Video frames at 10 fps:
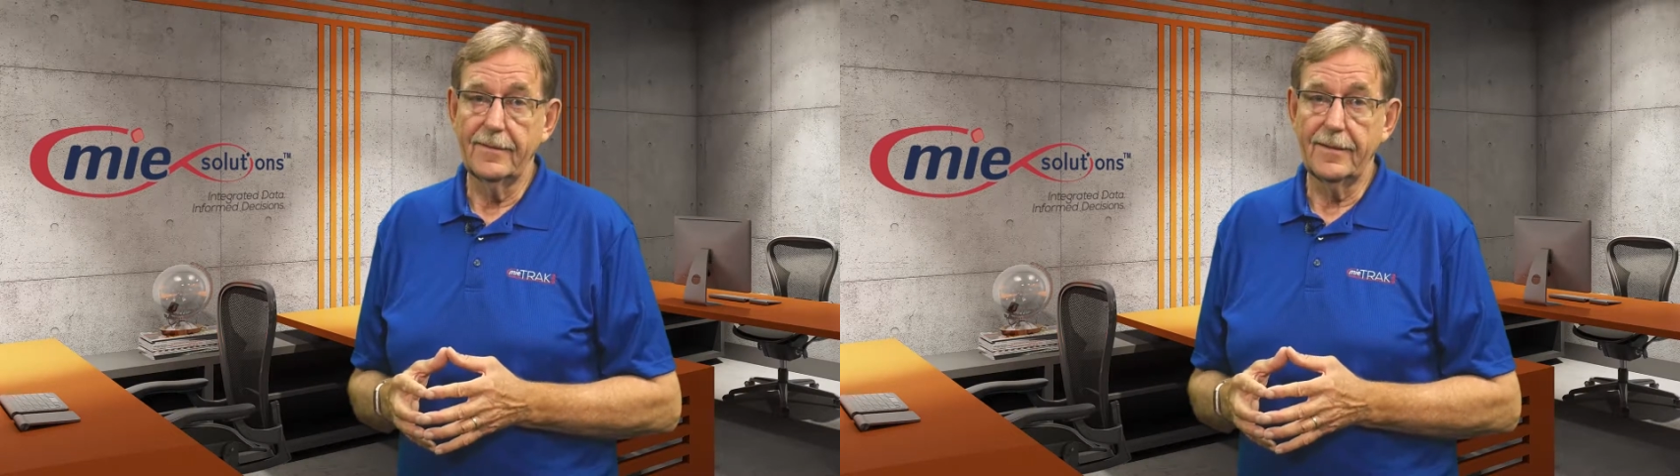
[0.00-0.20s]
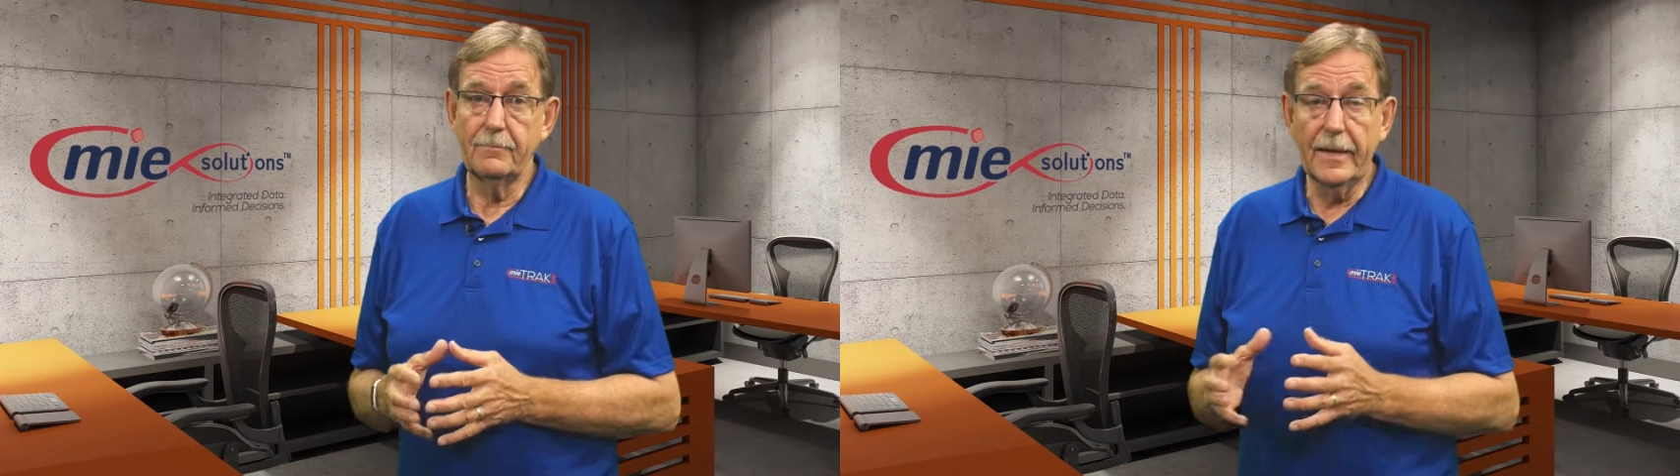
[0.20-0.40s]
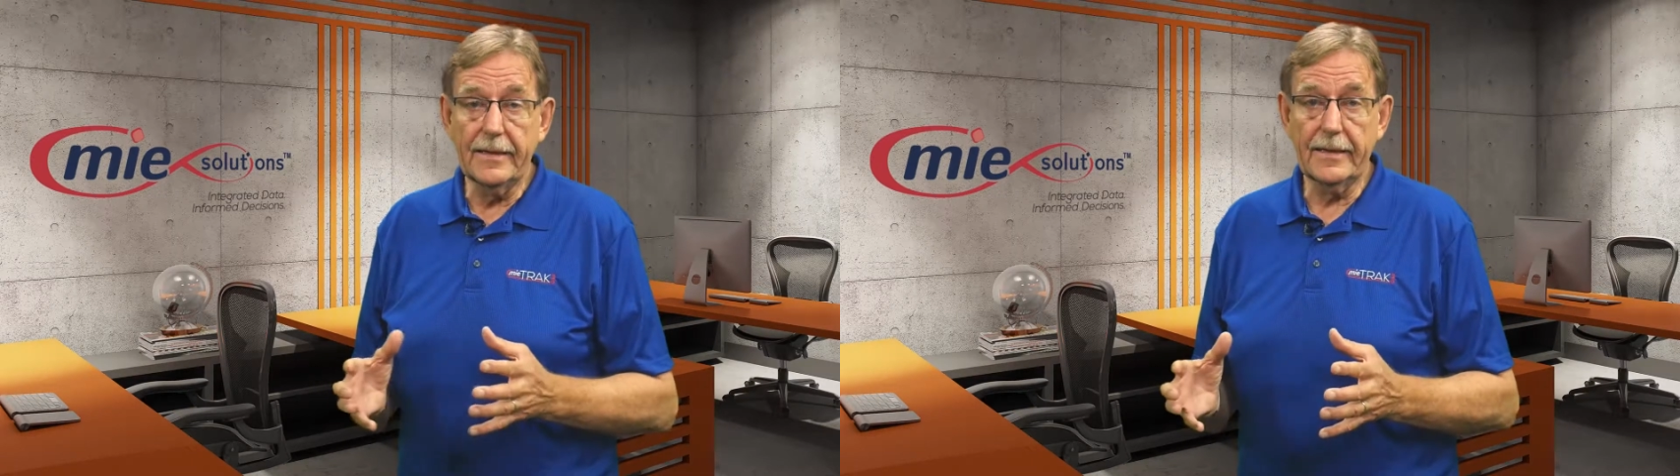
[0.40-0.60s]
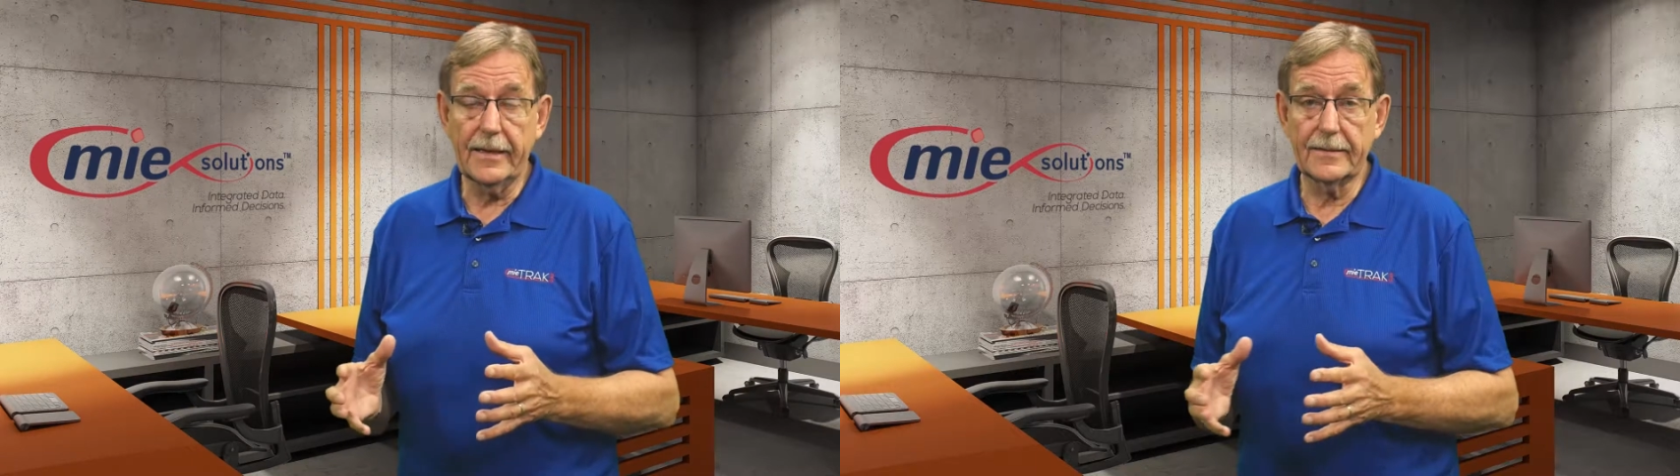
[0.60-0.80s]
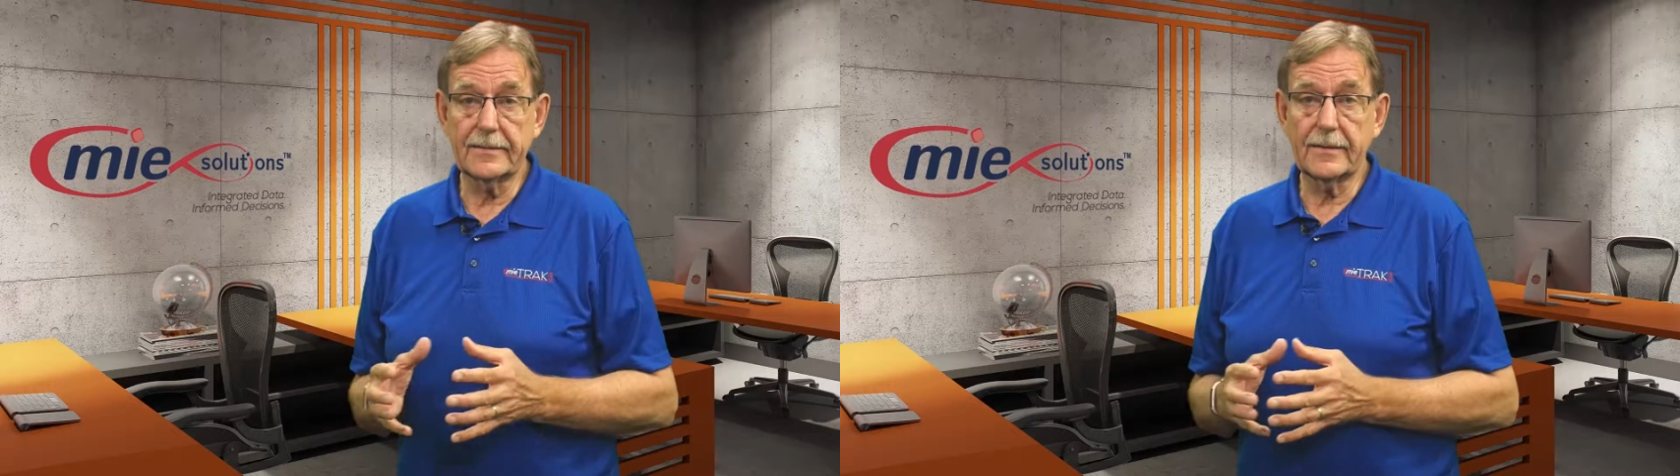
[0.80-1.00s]
In many
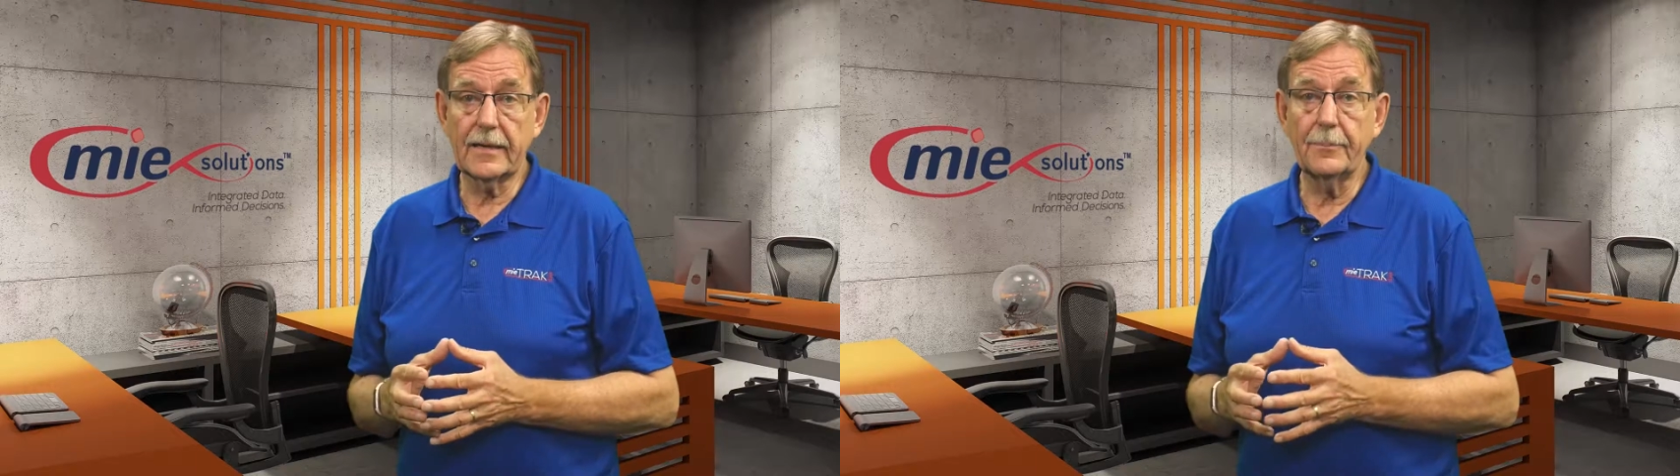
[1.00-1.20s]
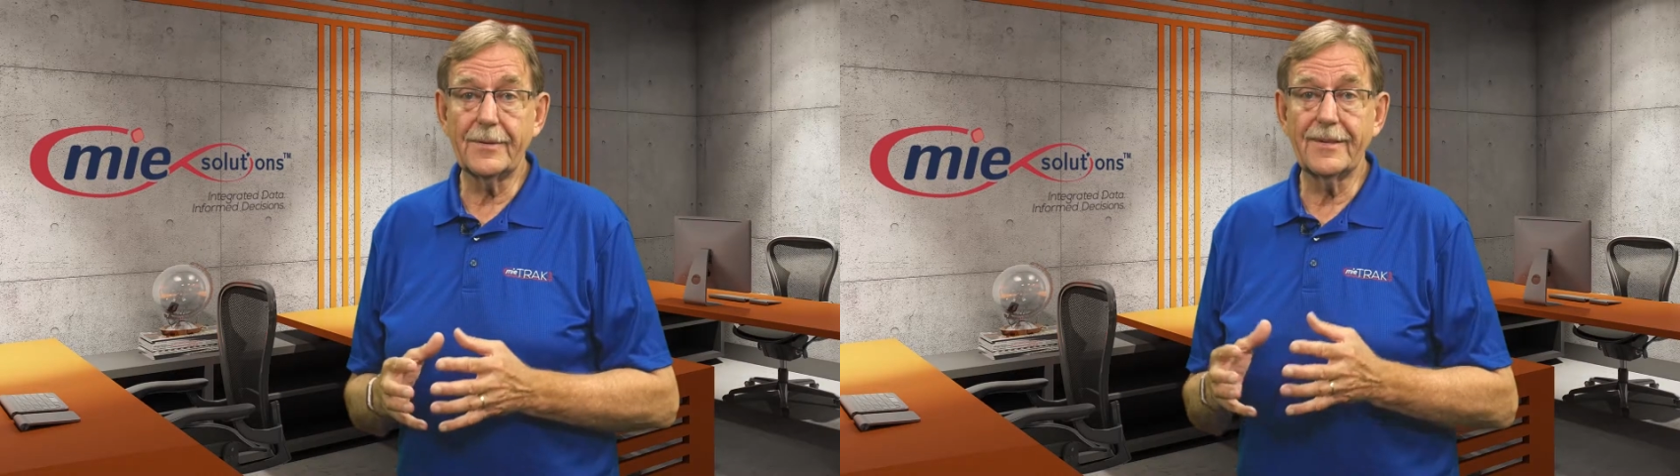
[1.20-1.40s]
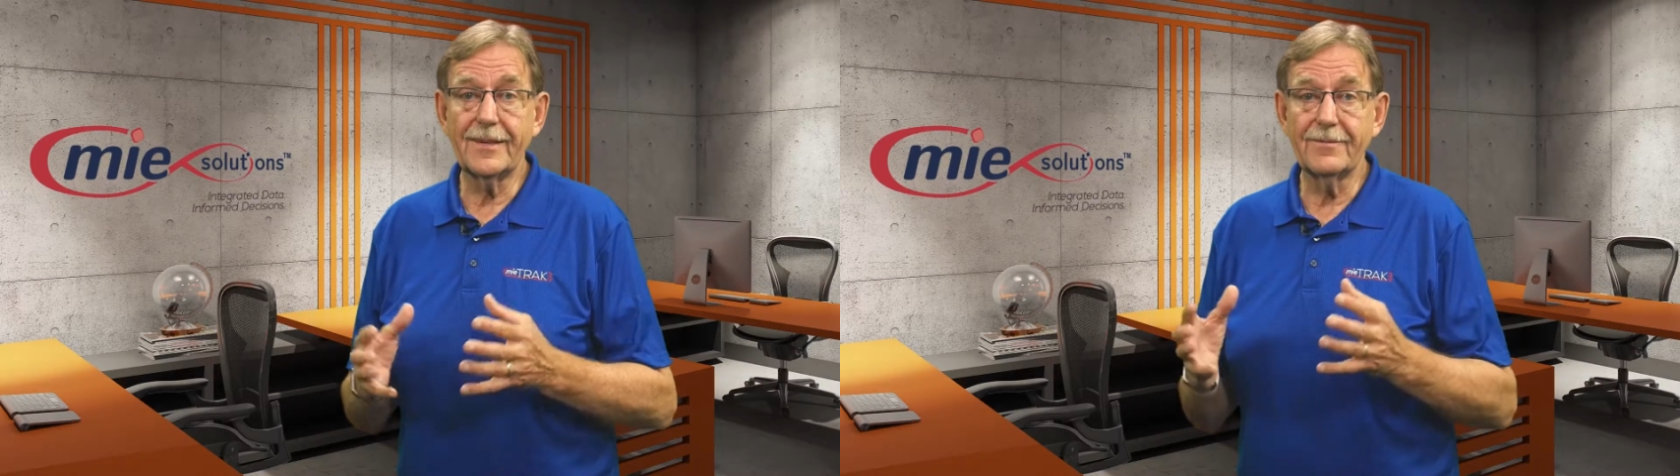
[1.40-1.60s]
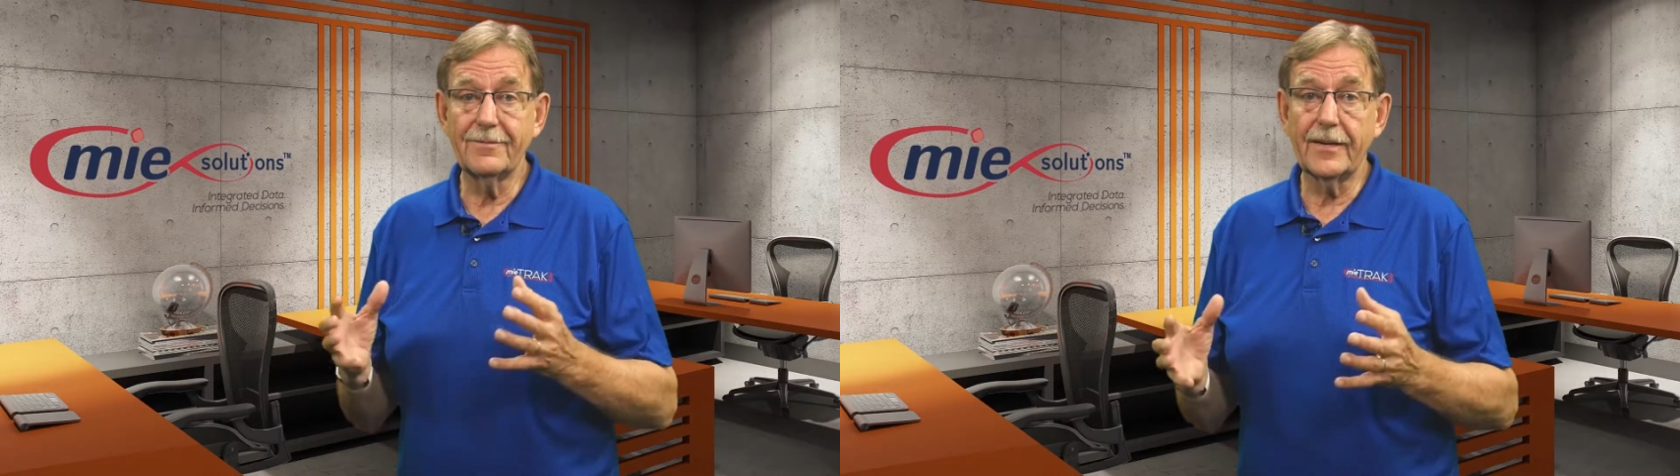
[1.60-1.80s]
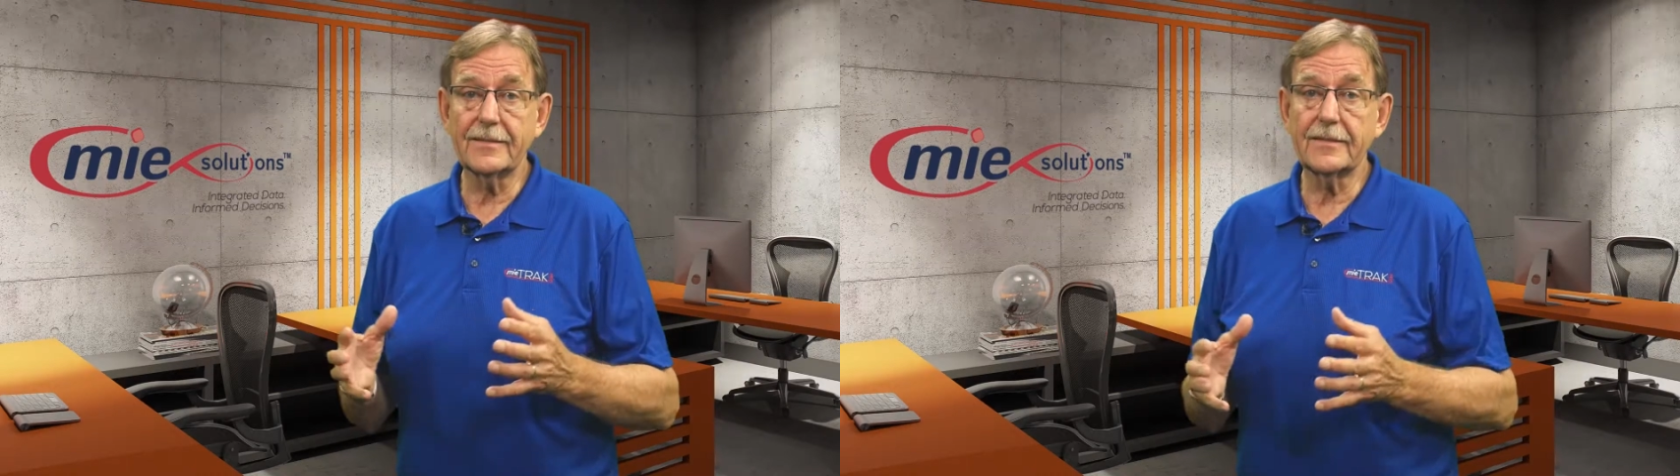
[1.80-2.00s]
cases, the company had
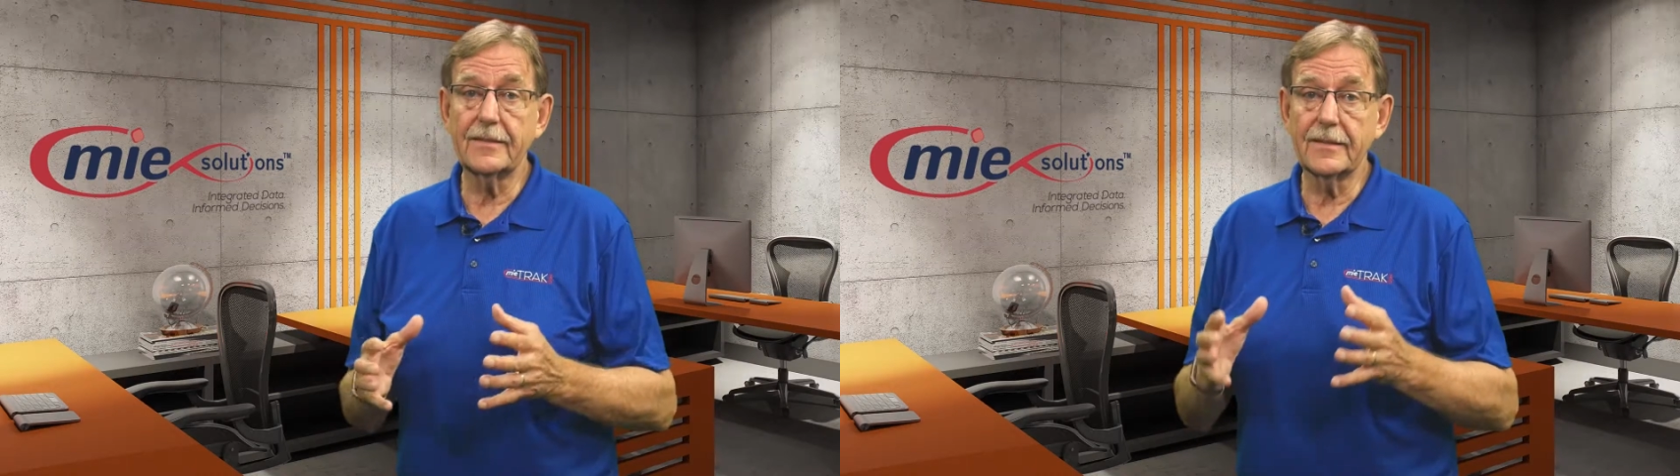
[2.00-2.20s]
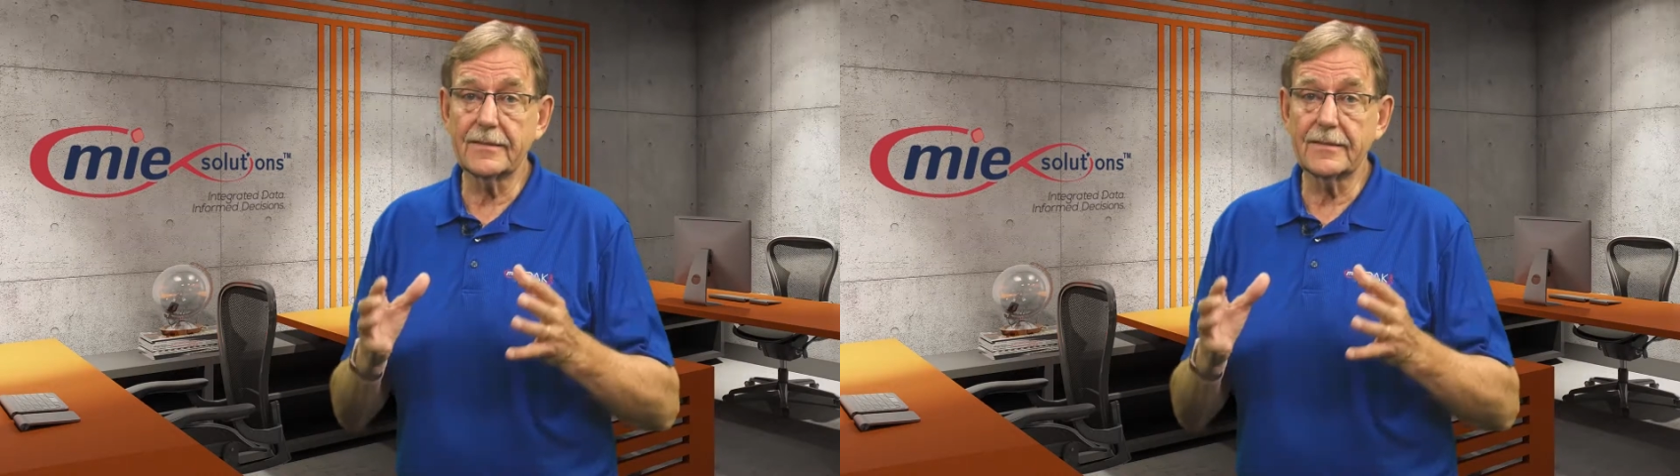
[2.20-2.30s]
invested in